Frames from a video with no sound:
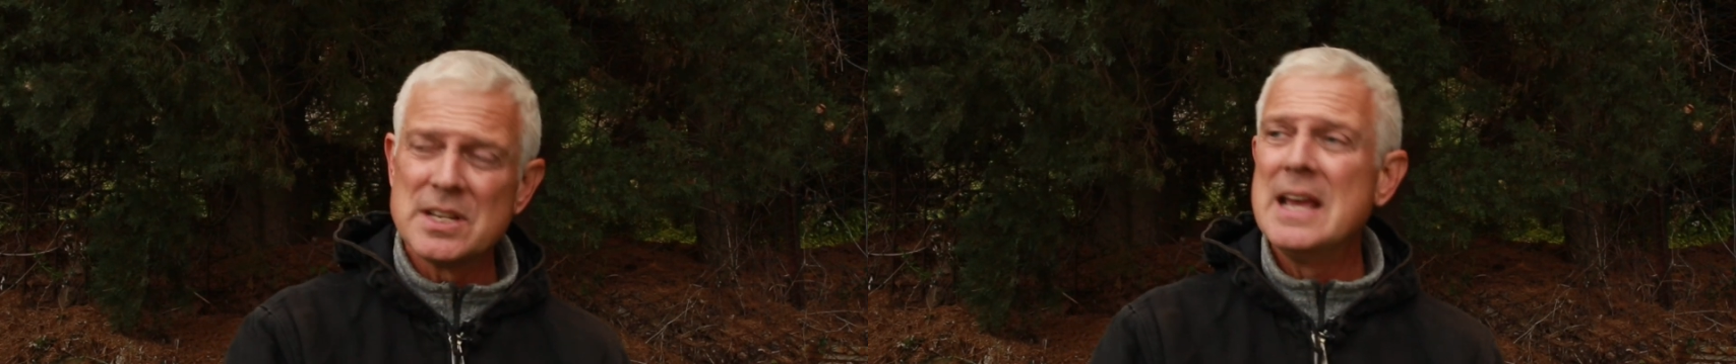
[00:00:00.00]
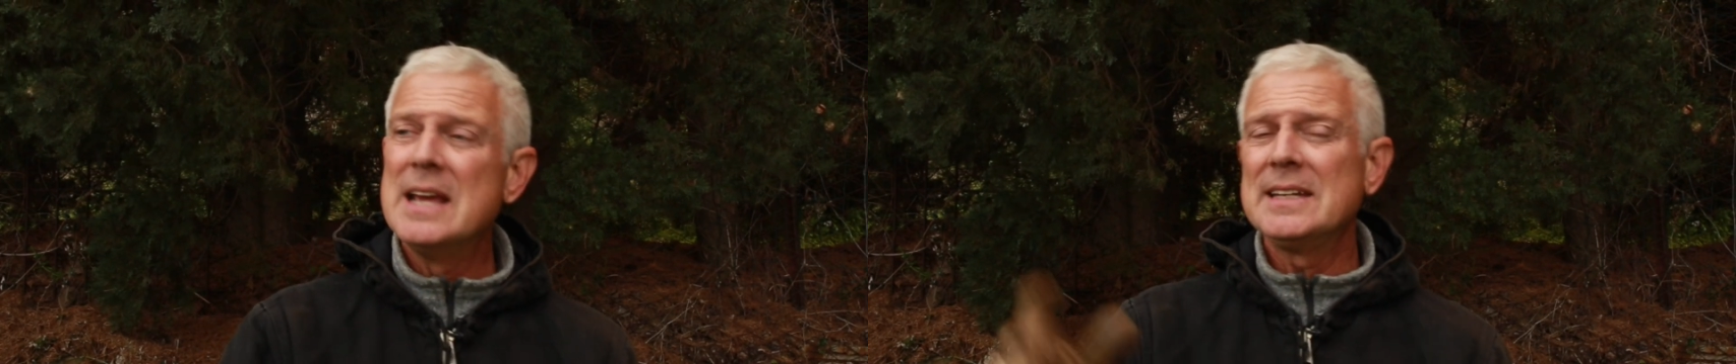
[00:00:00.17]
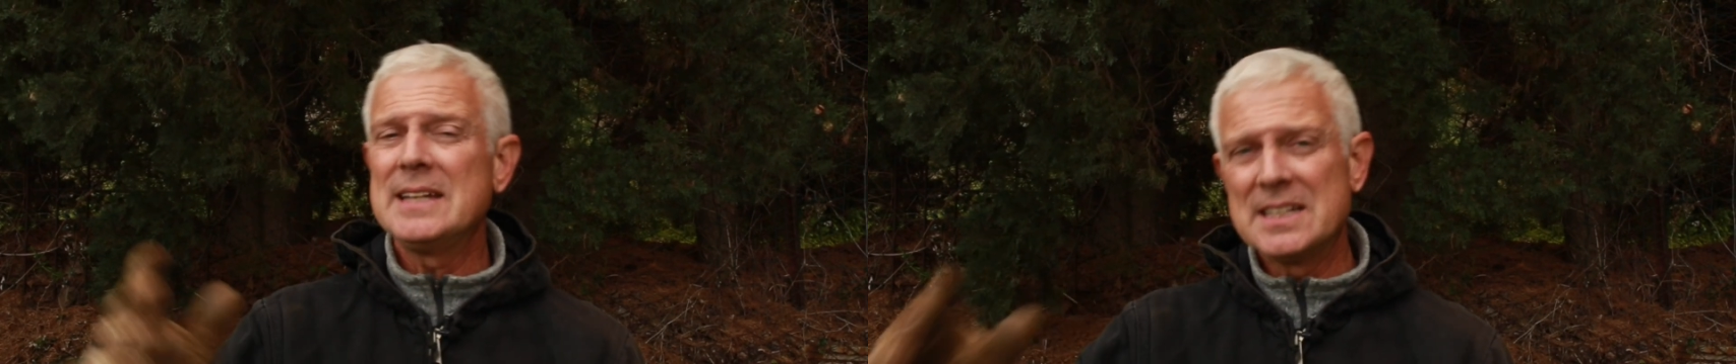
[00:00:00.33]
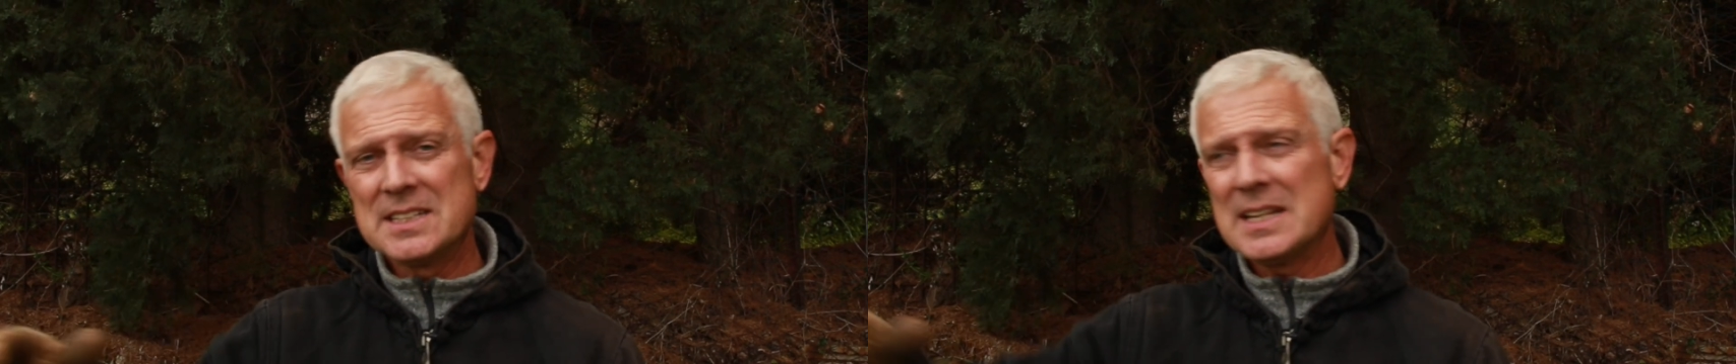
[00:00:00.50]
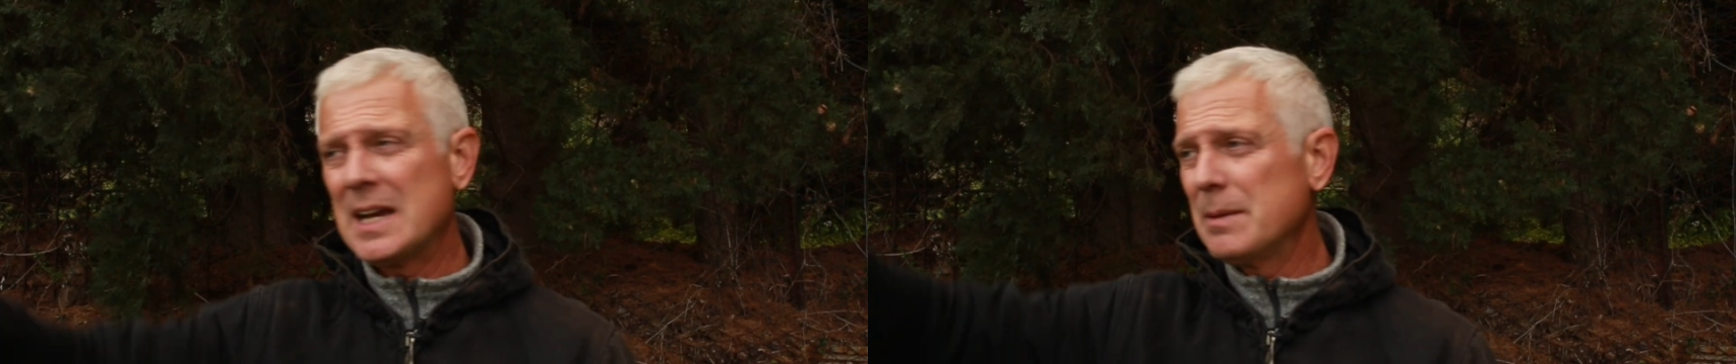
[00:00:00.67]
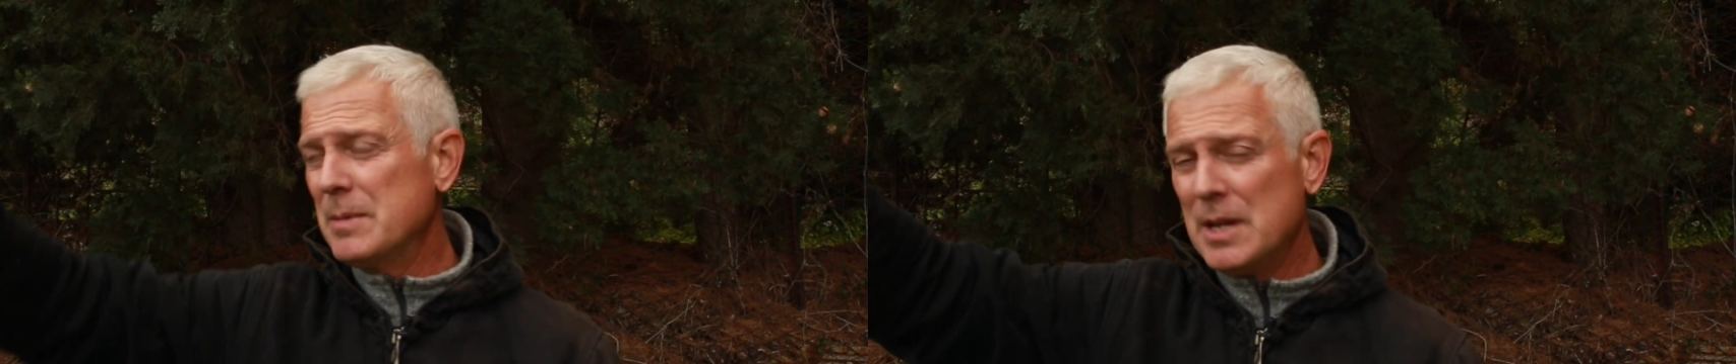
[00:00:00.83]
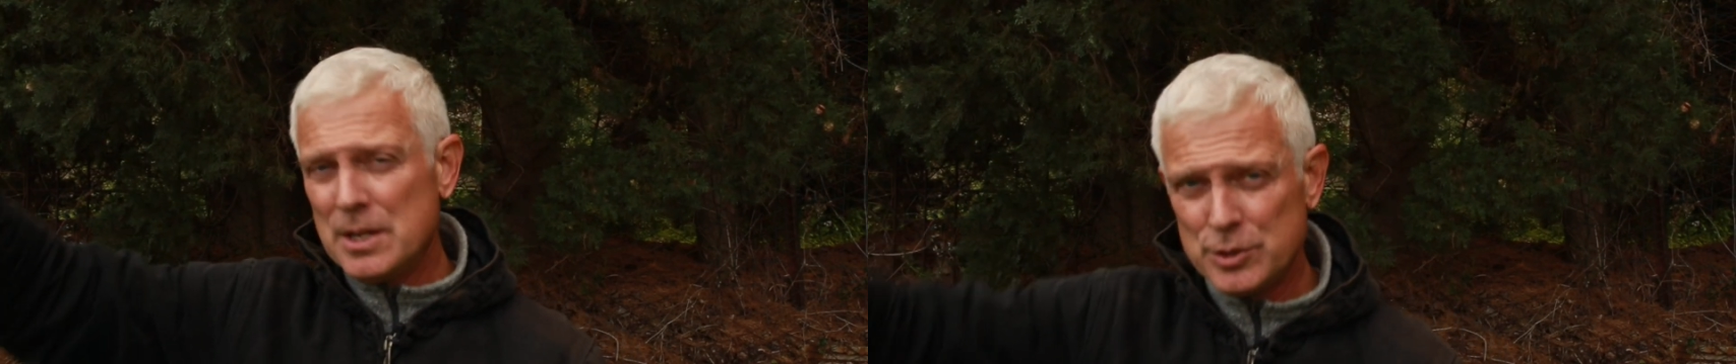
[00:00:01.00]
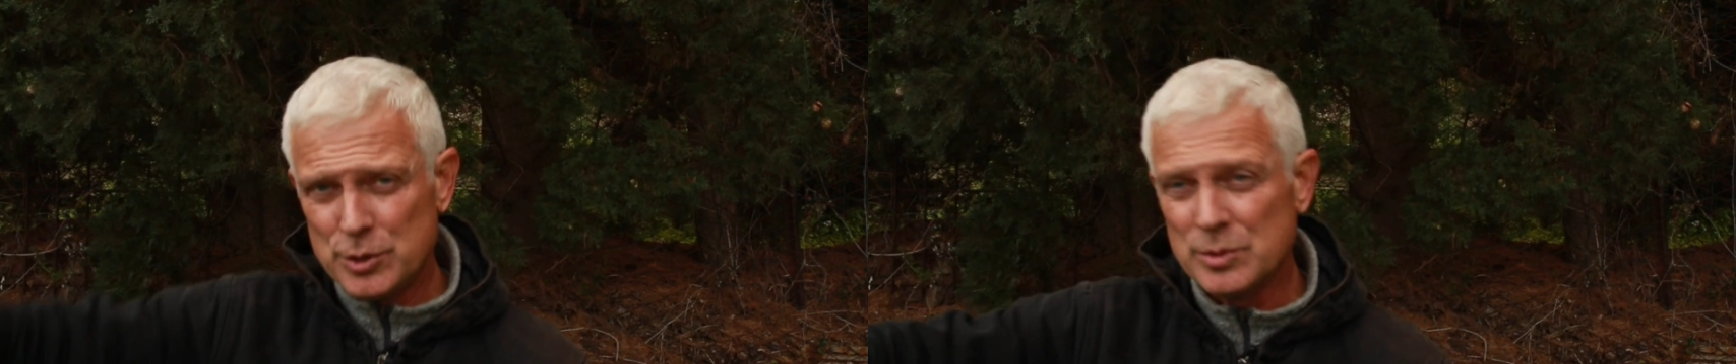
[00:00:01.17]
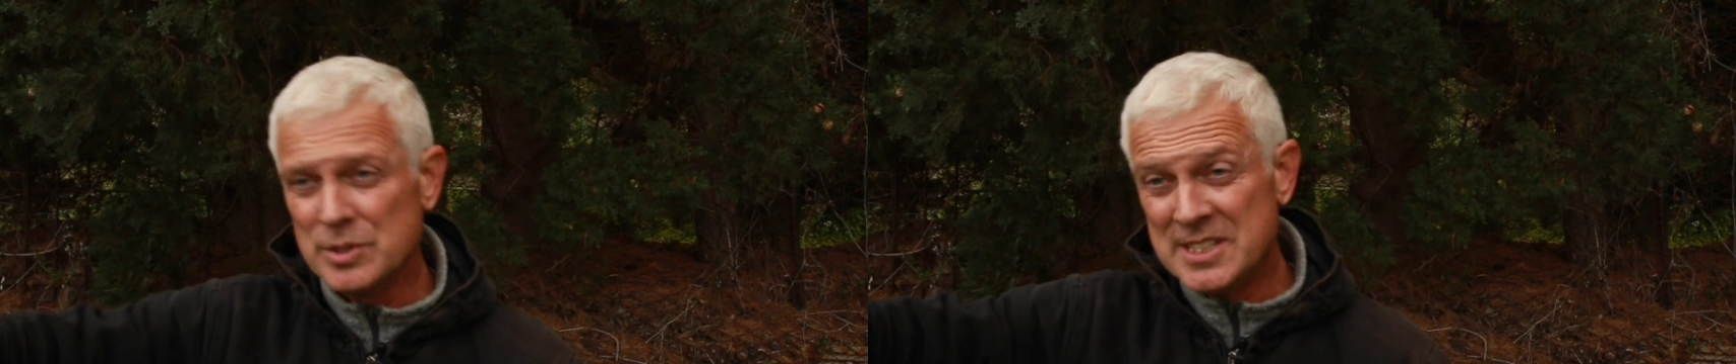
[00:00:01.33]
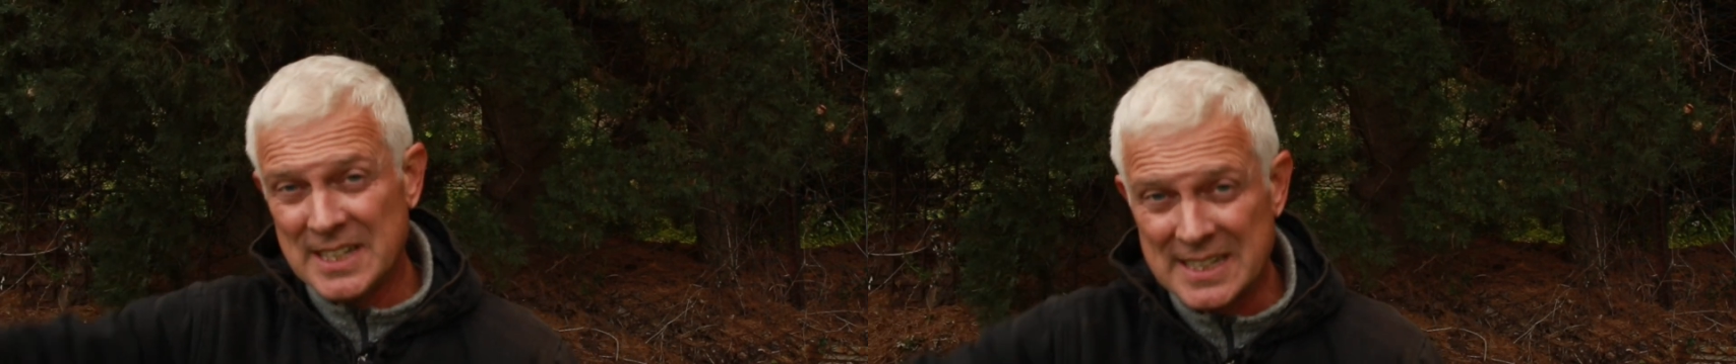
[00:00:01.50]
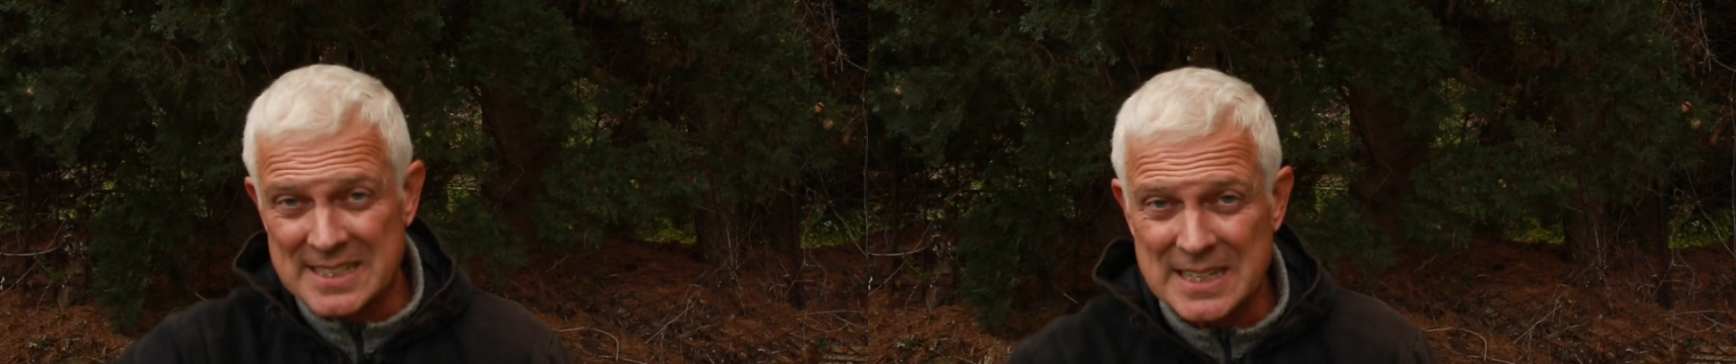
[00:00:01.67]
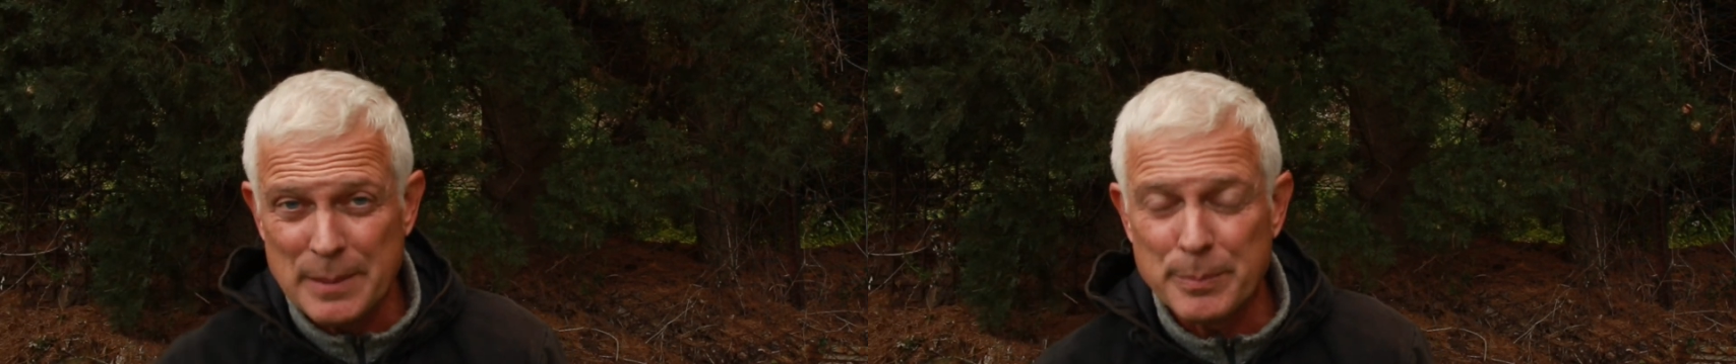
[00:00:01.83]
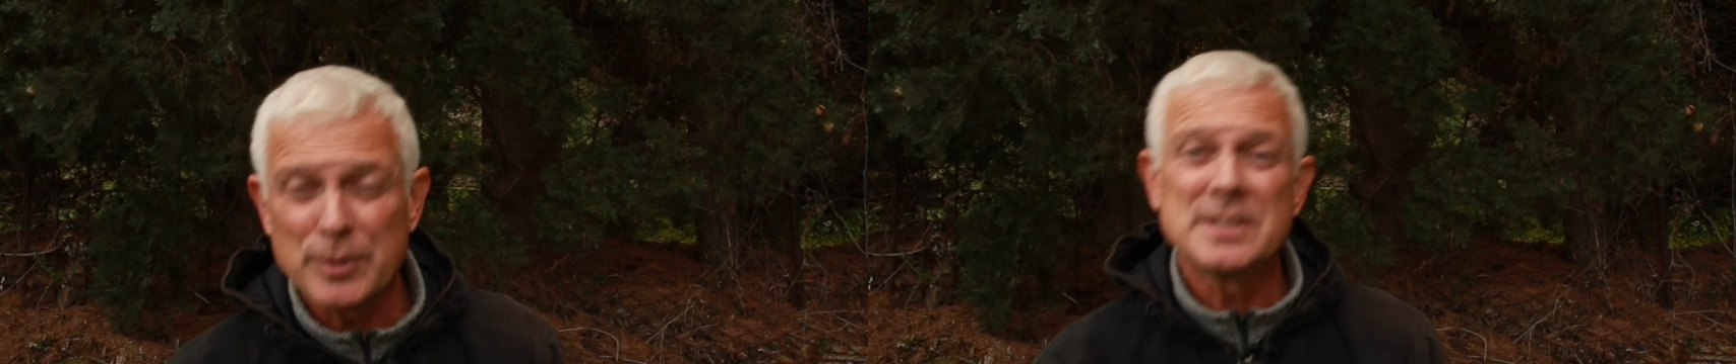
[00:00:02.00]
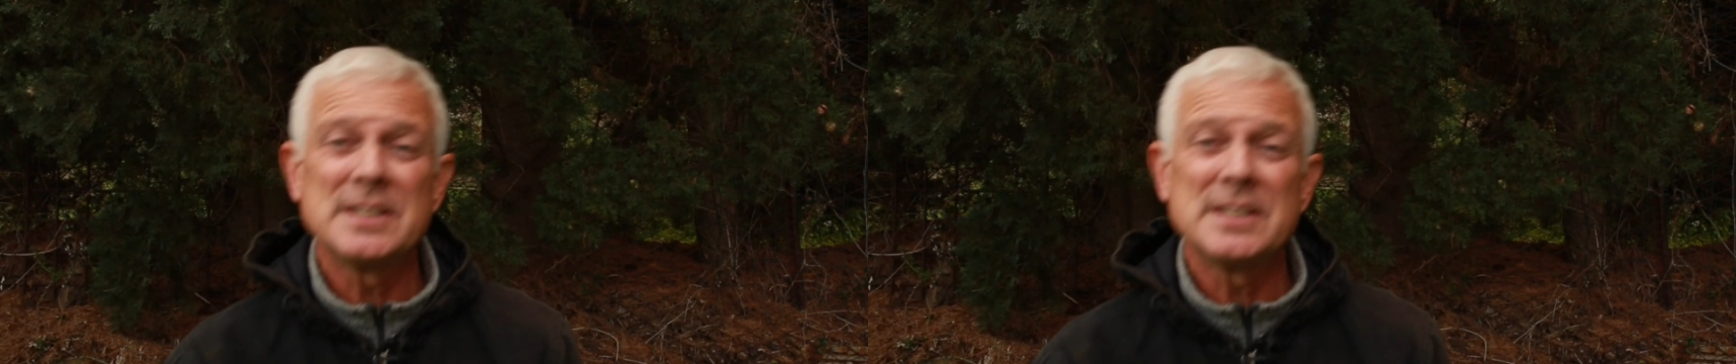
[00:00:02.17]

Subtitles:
it takes time to dig deeper,